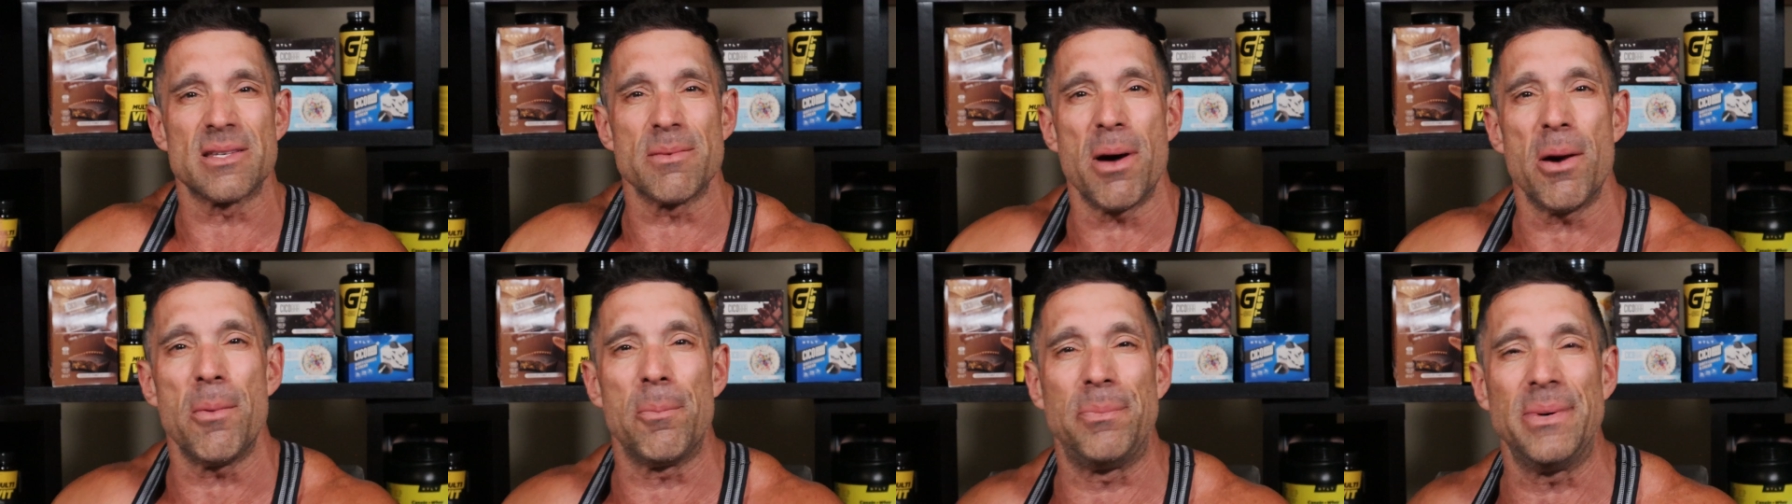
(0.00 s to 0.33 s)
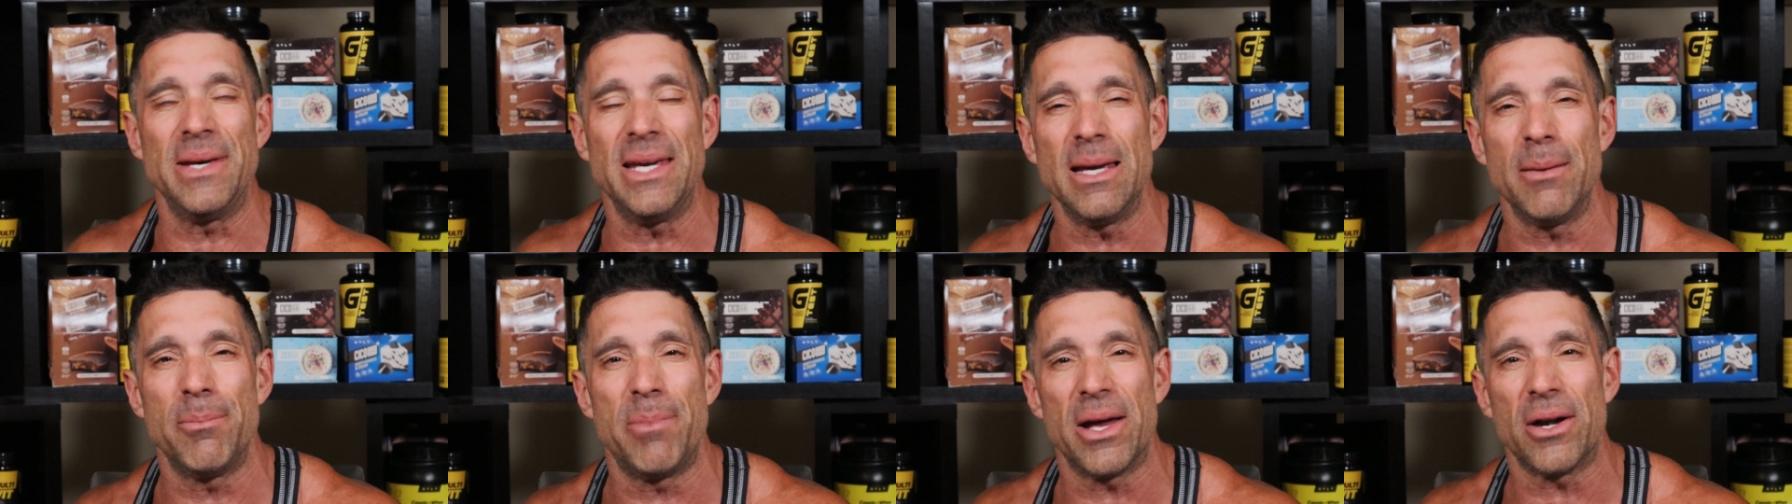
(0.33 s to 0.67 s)
it's about
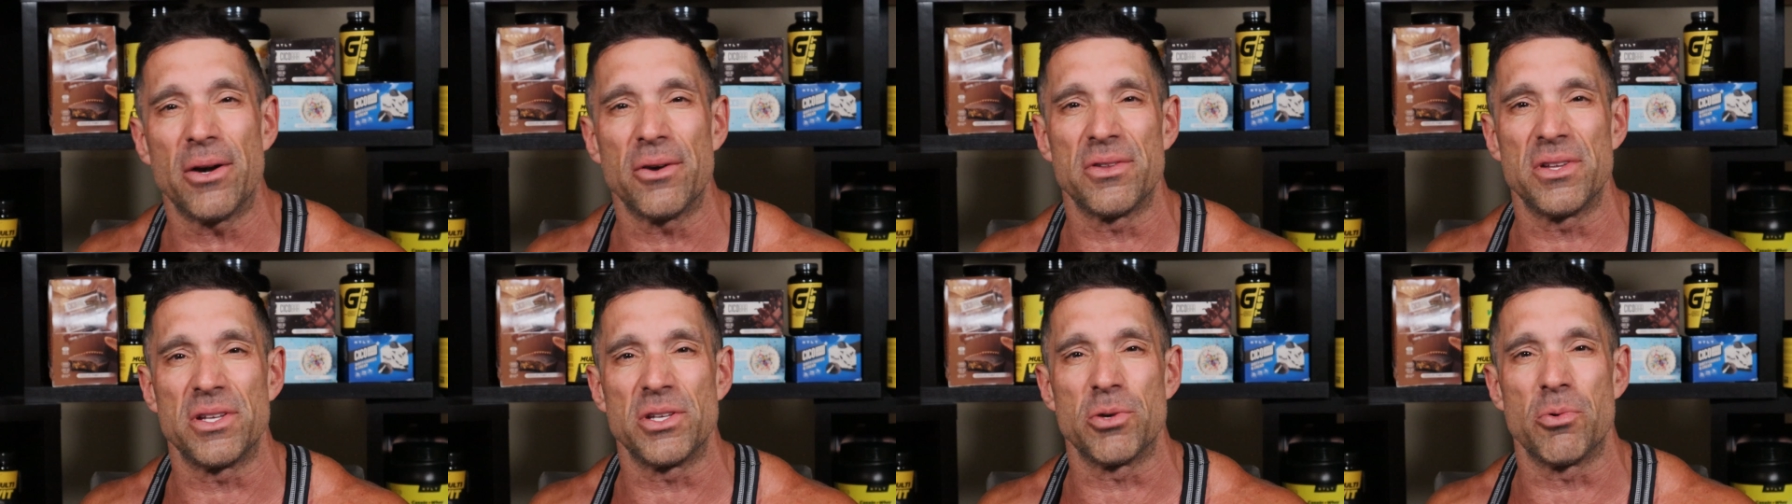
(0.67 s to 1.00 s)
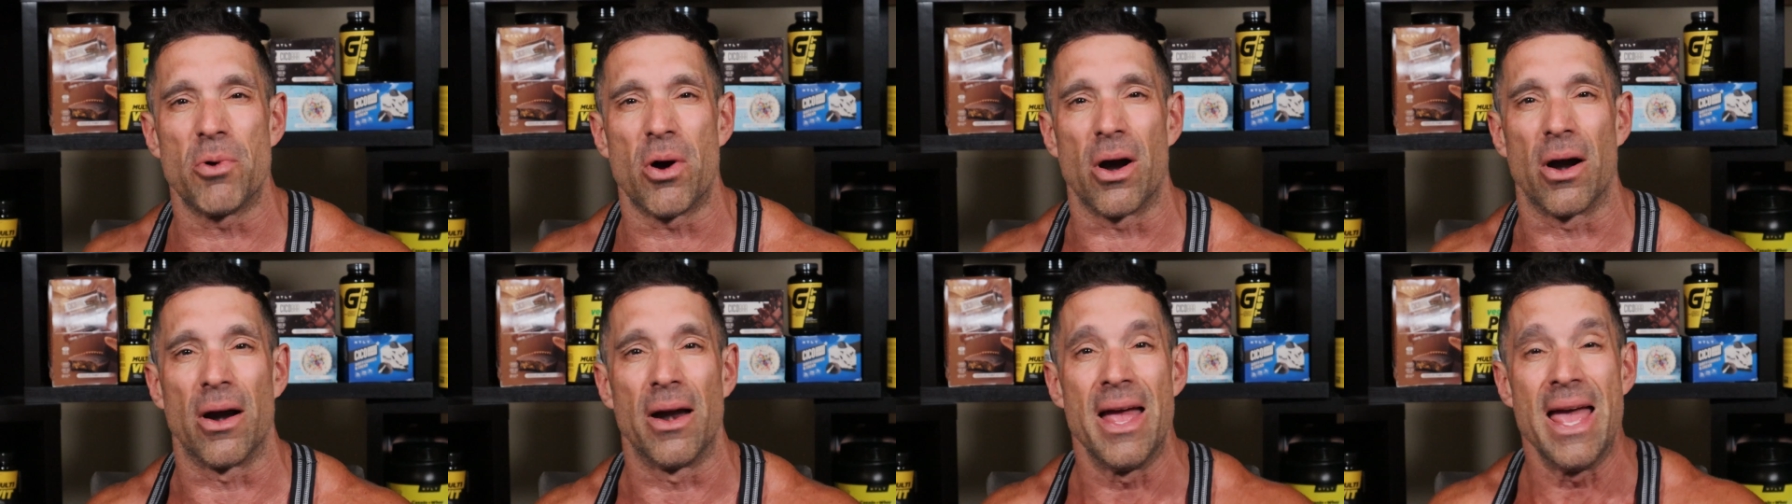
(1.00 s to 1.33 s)
being better than
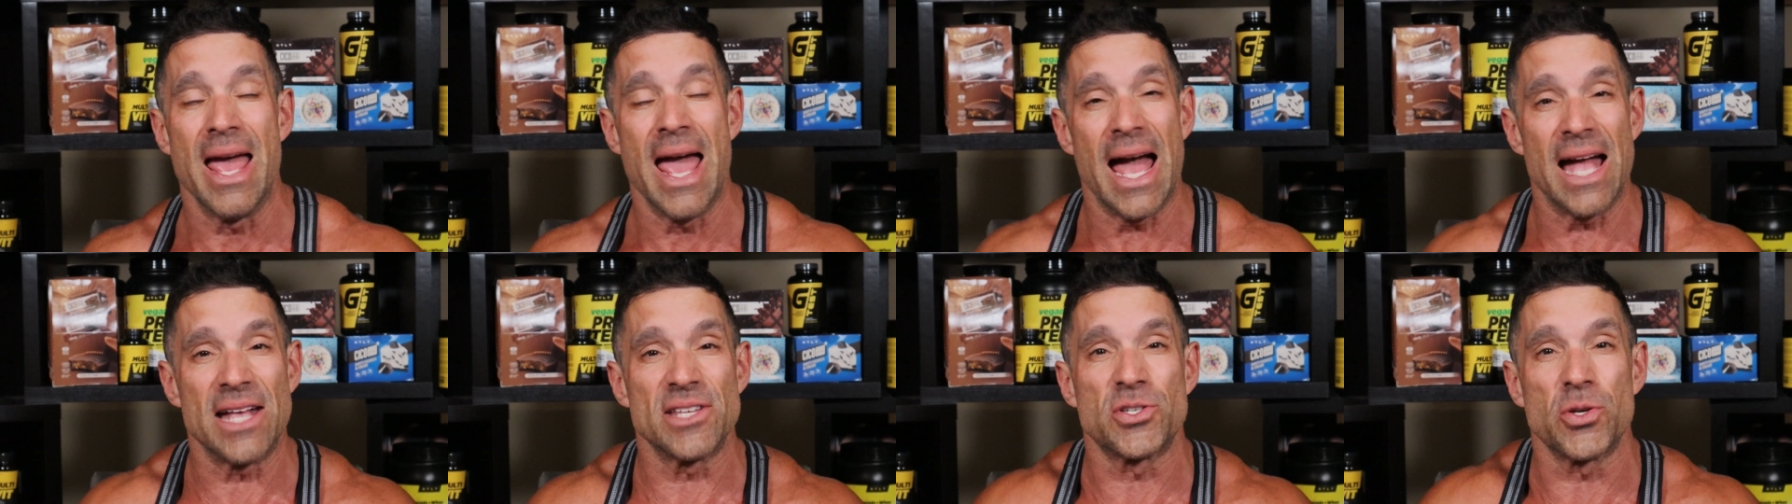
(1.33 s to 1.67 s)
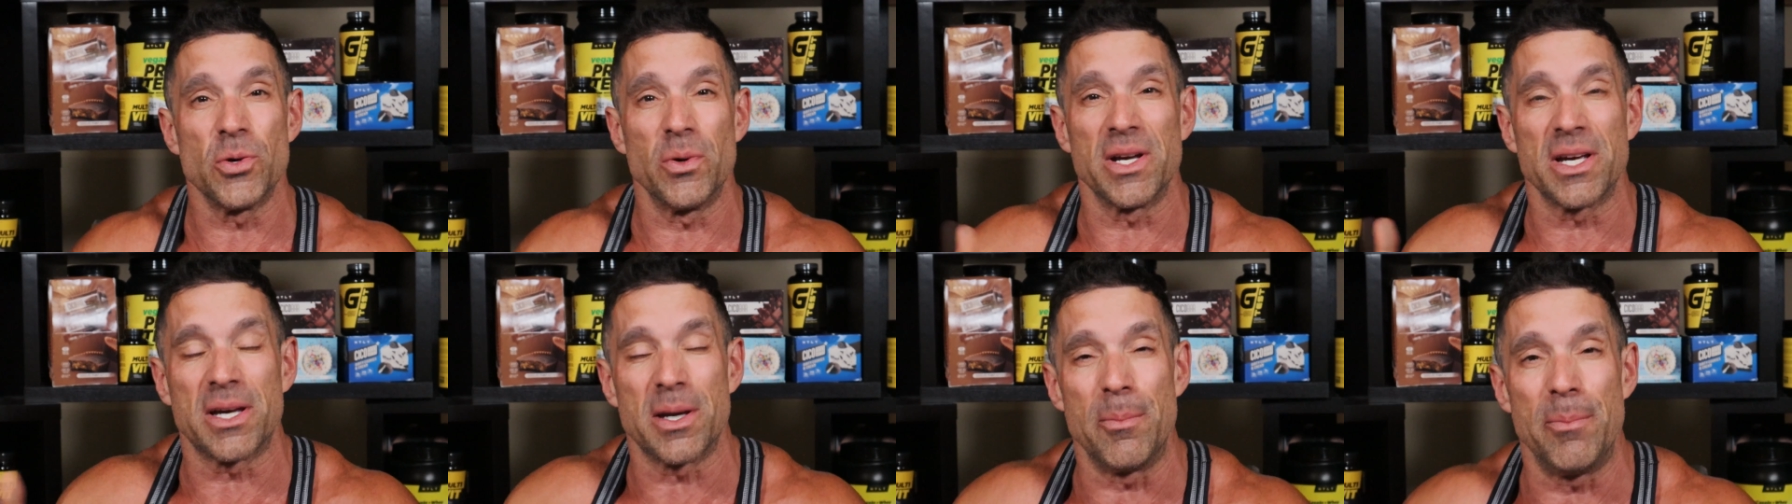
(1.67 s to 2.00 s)
you are. And
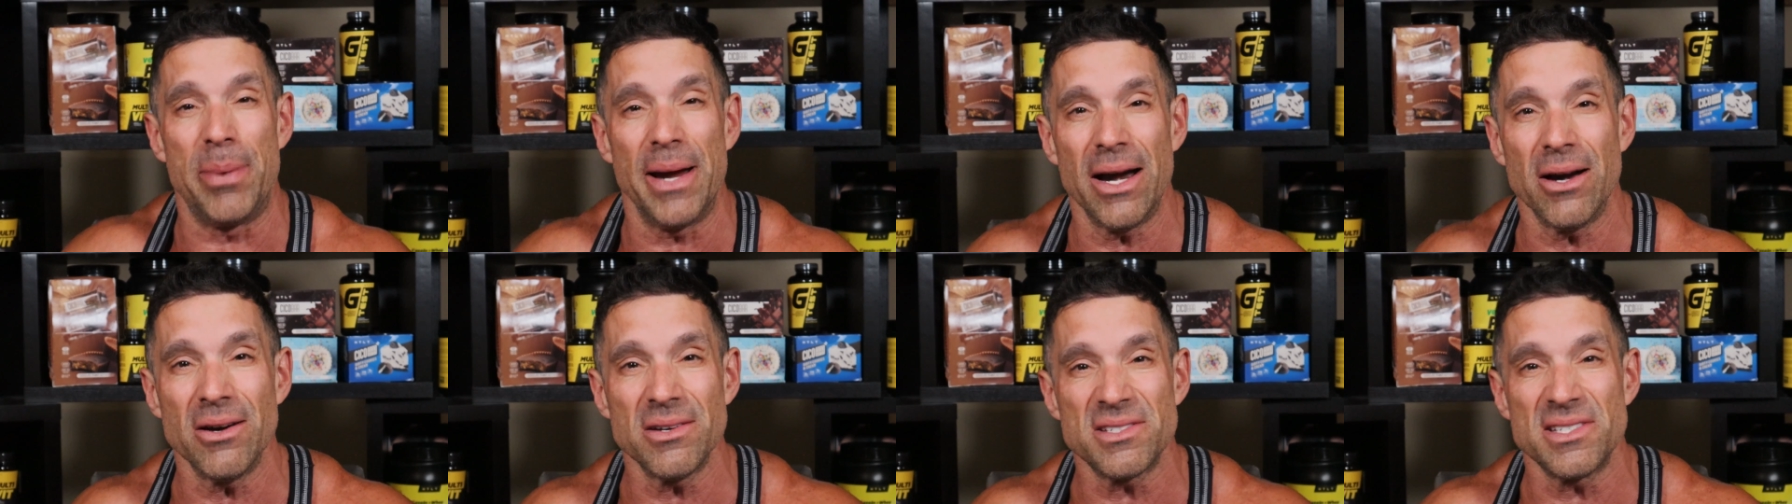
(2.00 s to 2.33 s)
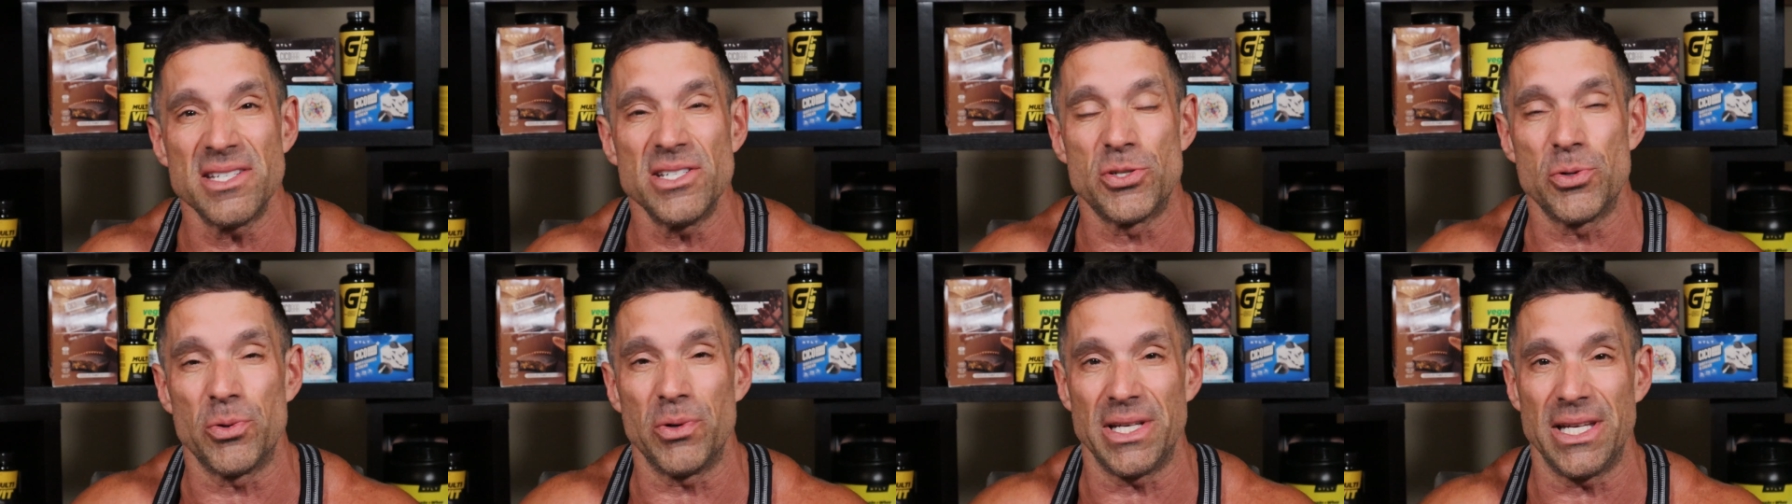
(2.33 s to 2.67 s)
so, in
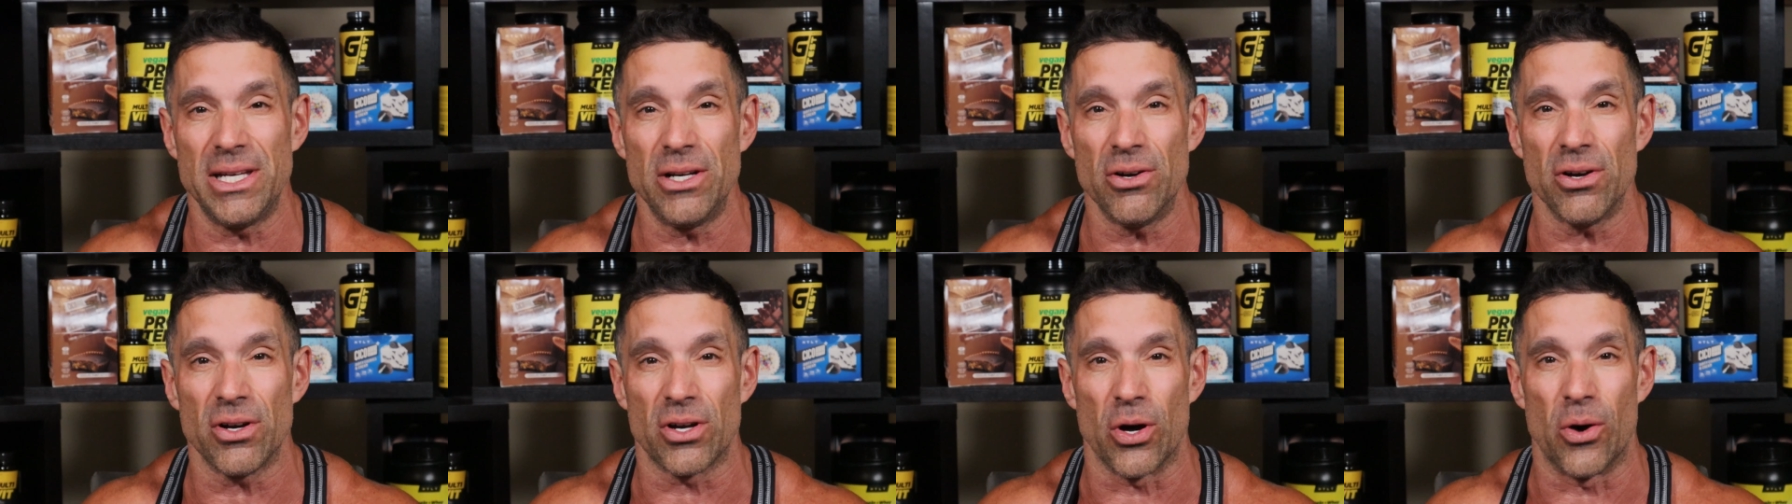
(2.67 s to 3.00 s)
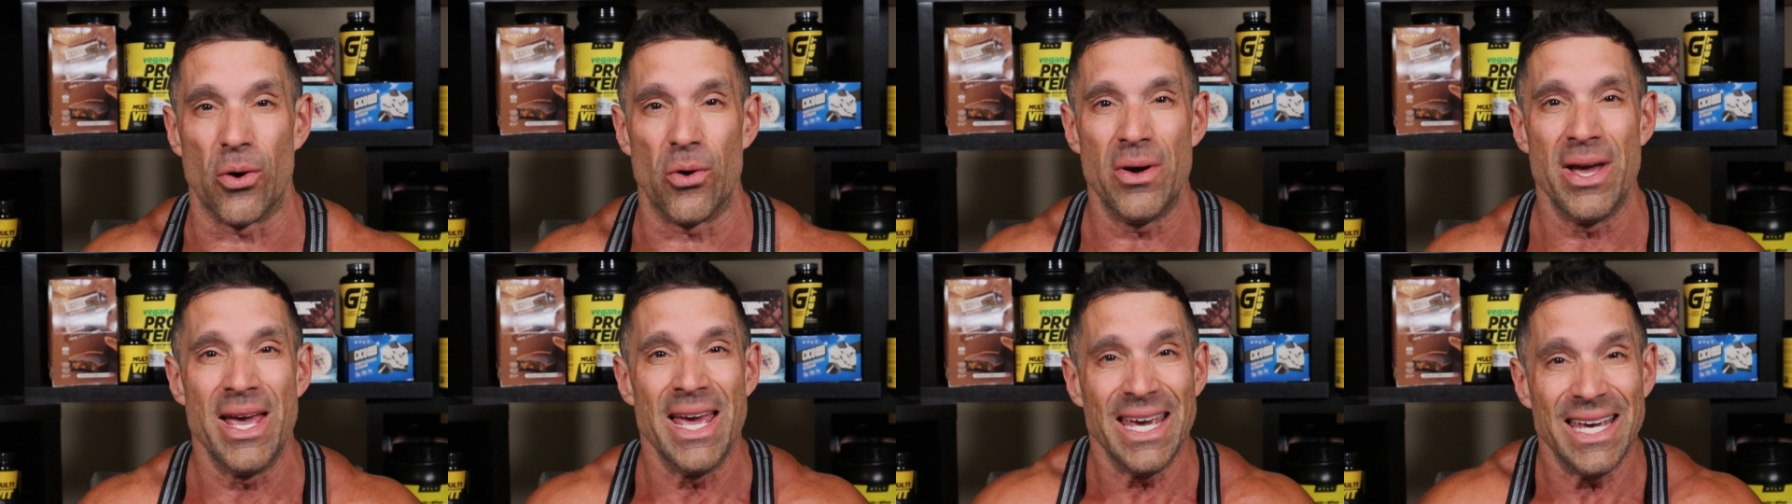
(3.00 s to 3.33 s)
comparison to a year
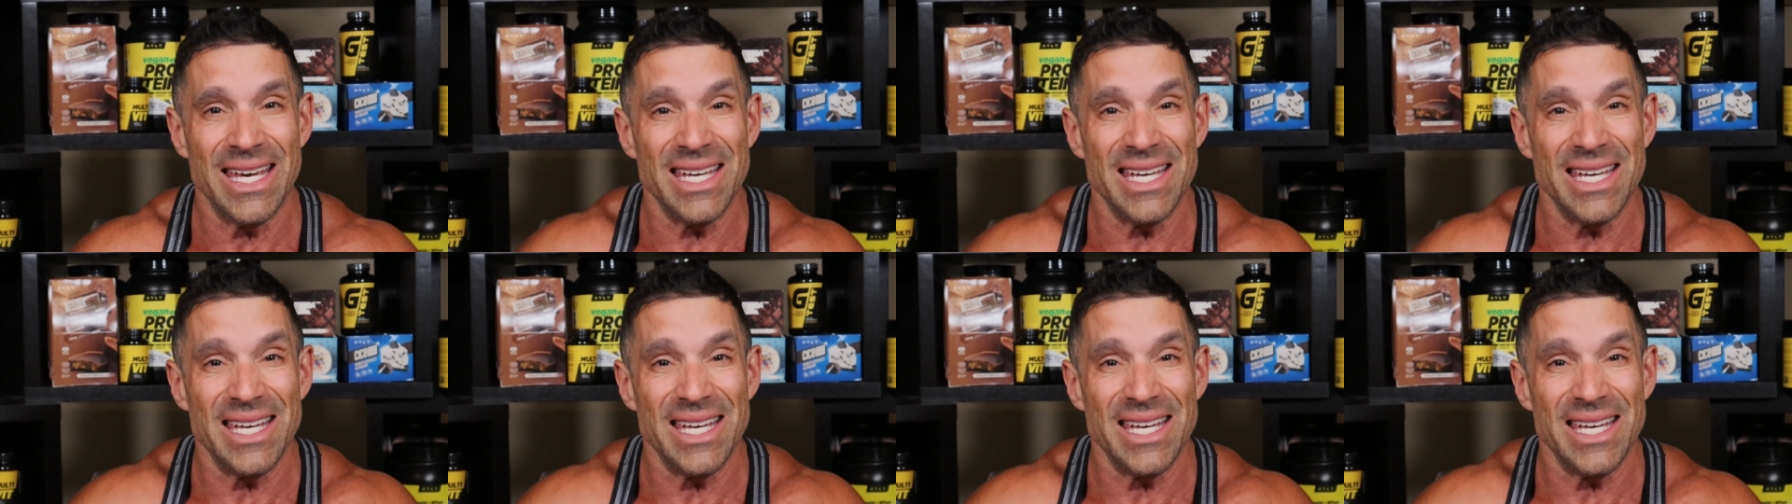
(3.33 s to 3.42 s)
ago,